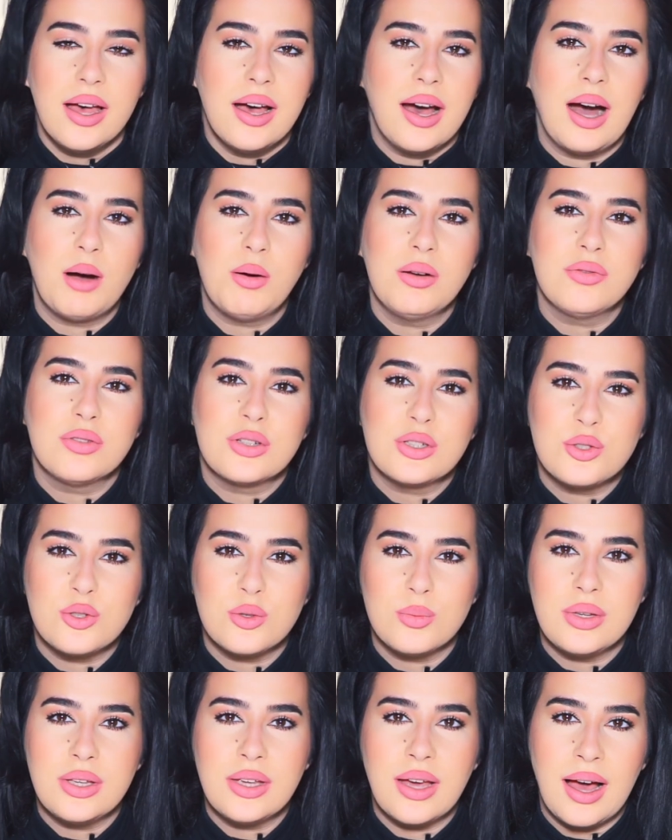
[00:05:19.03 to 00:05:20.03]
However, to
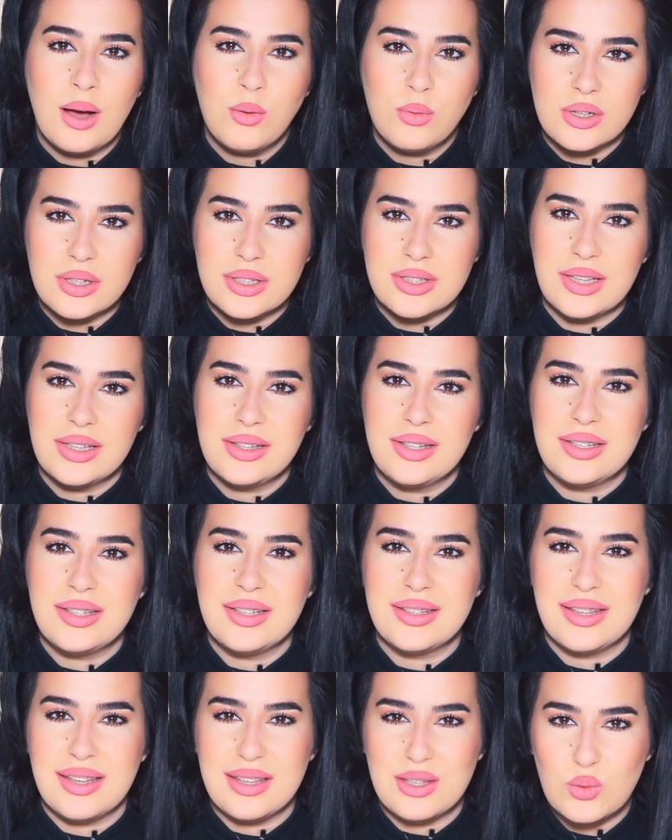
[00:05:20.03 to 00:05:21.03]
me, I wouldn't say this
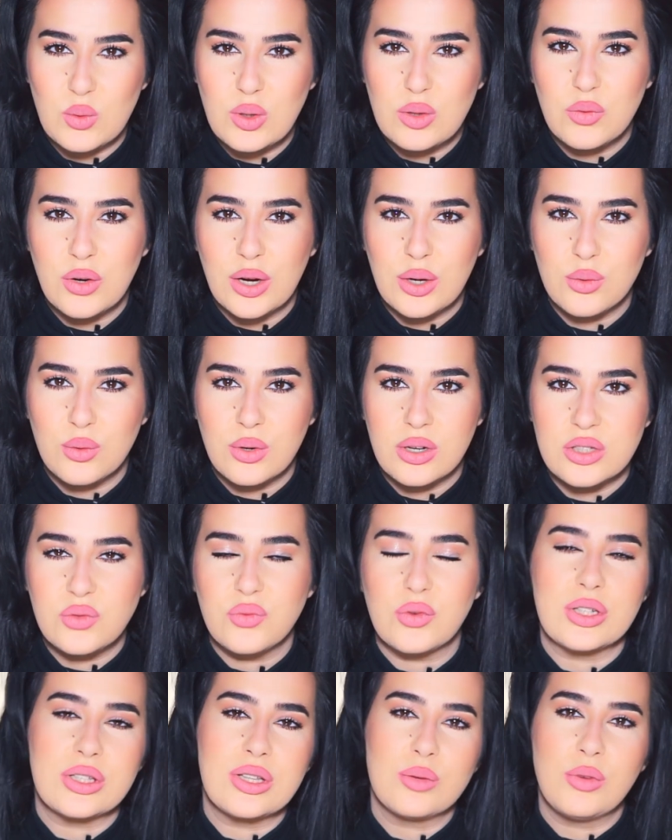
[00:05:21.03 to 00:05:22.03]
is a sweet fragrance.
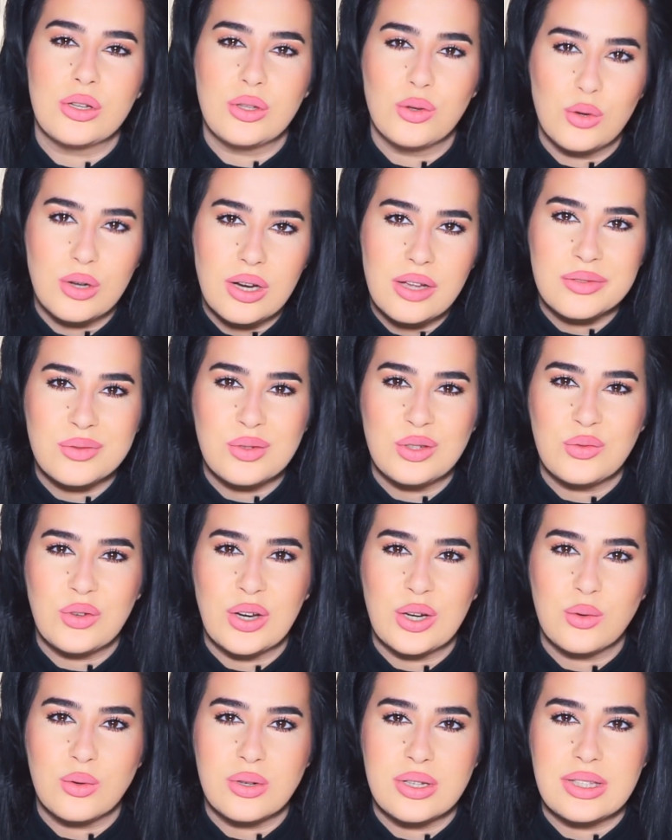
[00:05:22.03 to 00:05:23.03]
For someone who loves sweet
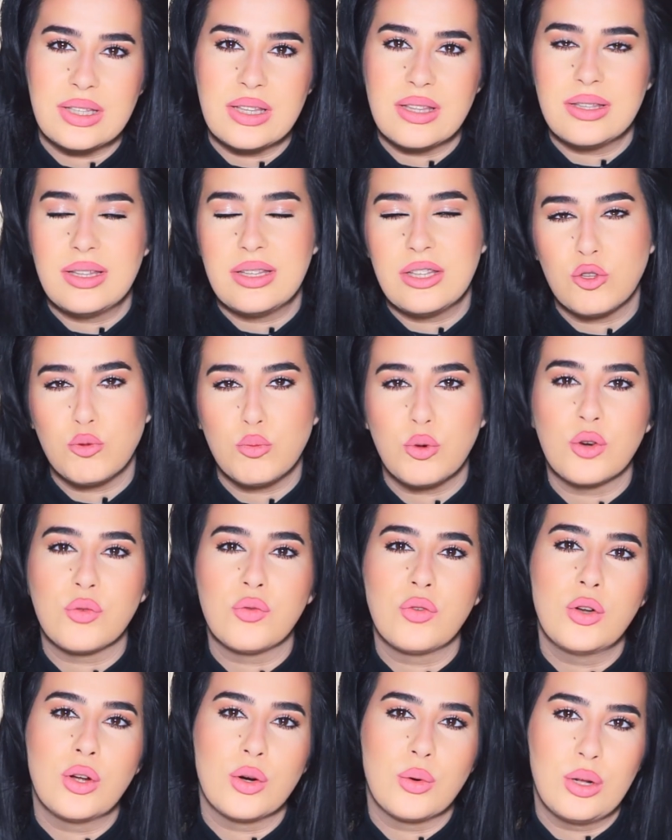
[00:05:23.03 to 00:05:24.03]
fragrances, this is more
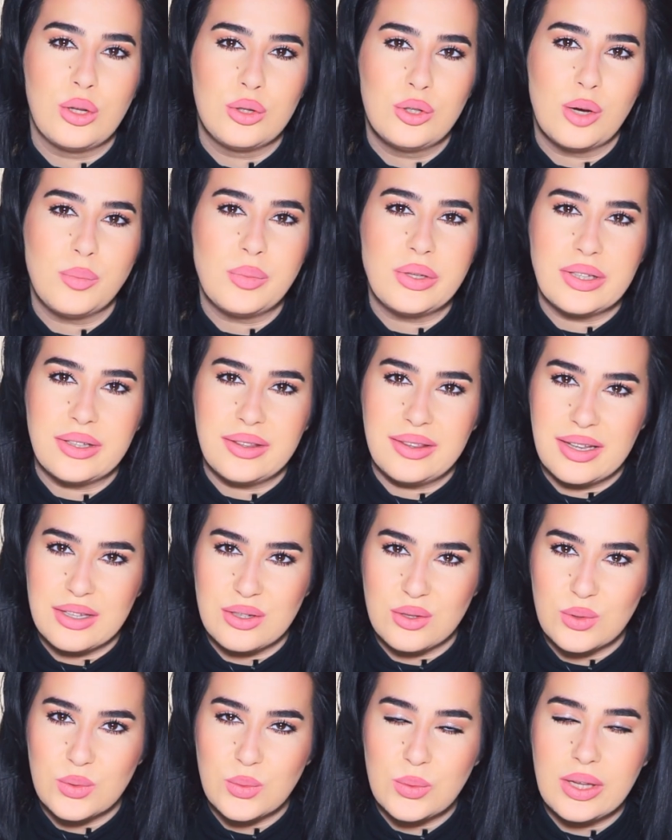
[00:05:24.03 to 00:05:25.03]
floral dominant
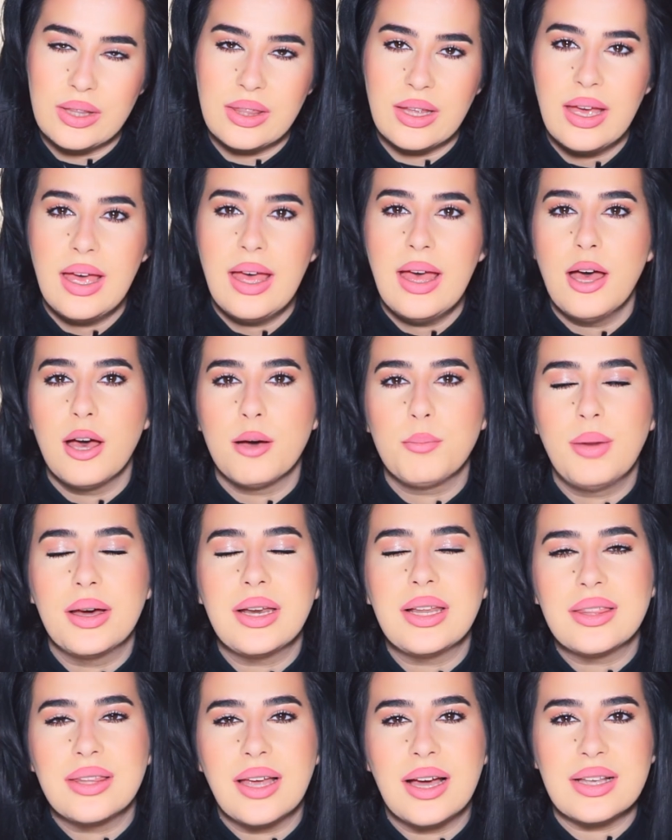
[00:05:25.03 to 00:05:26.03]
than sweet, but
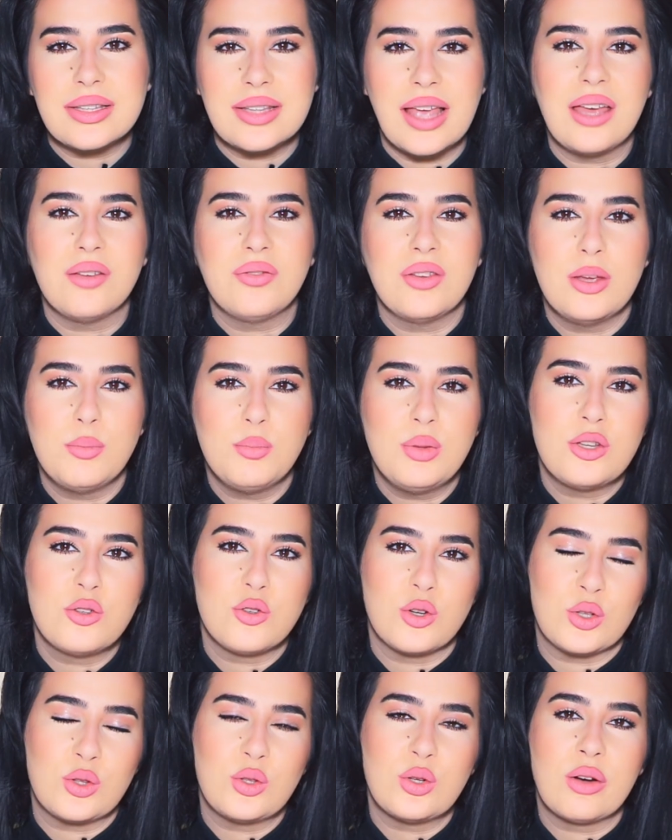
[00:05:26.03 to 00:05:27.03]
it does have a pinch
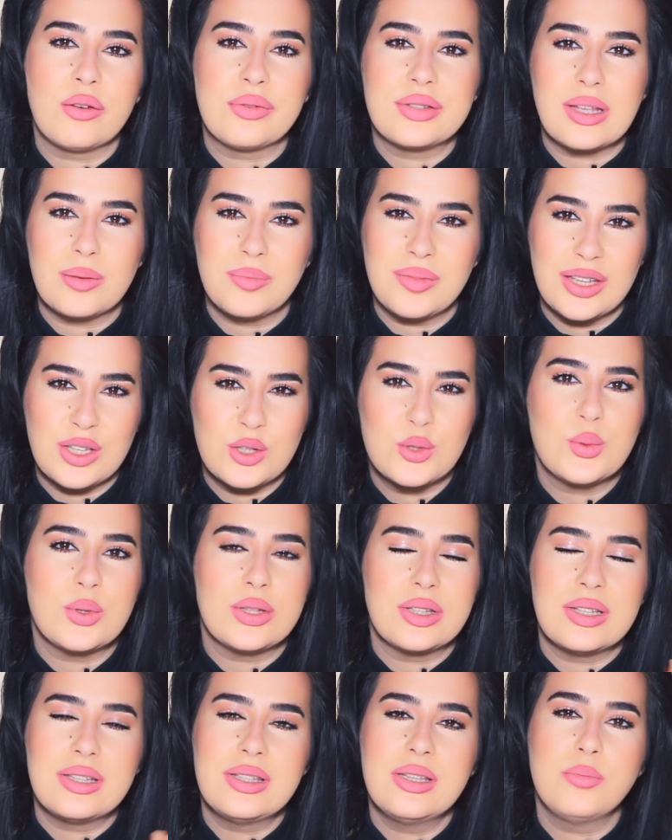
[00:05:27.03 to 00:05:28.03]
or two of something
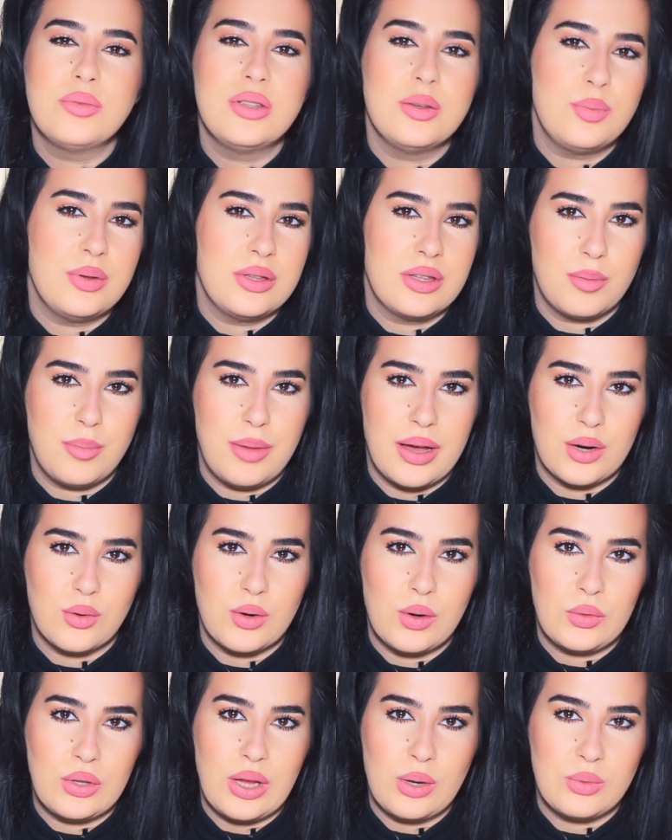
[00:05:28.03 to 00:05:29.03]
sweet deep in the
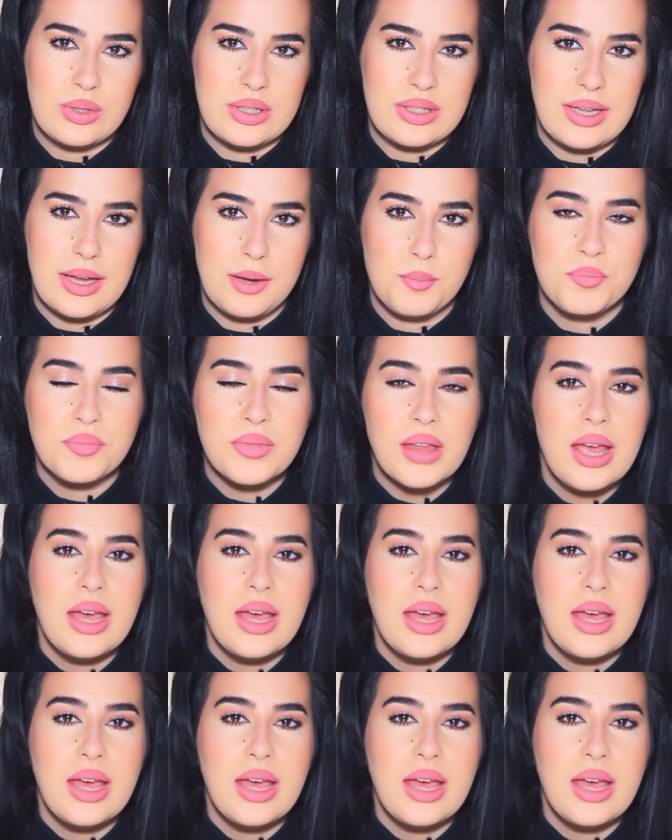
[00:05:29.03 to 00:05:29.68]
background, I would say.